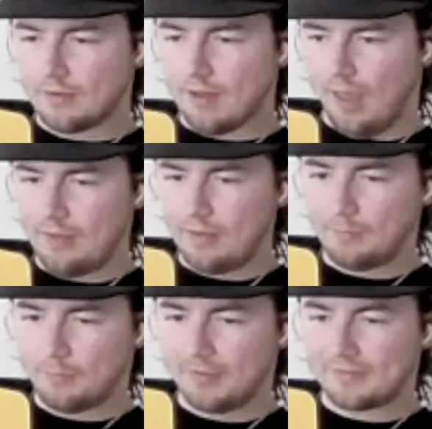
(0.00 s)

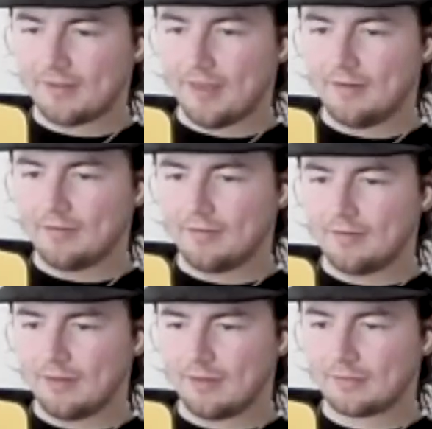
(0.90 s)
8%
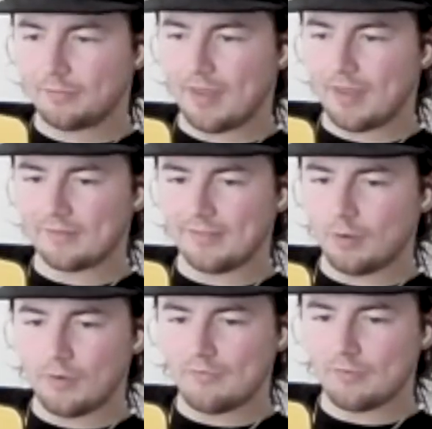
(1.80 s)
expect
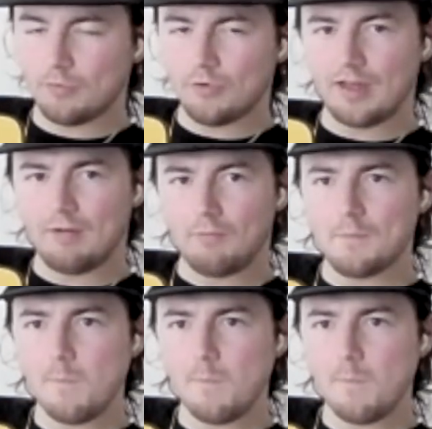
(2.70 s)
they'll never move out.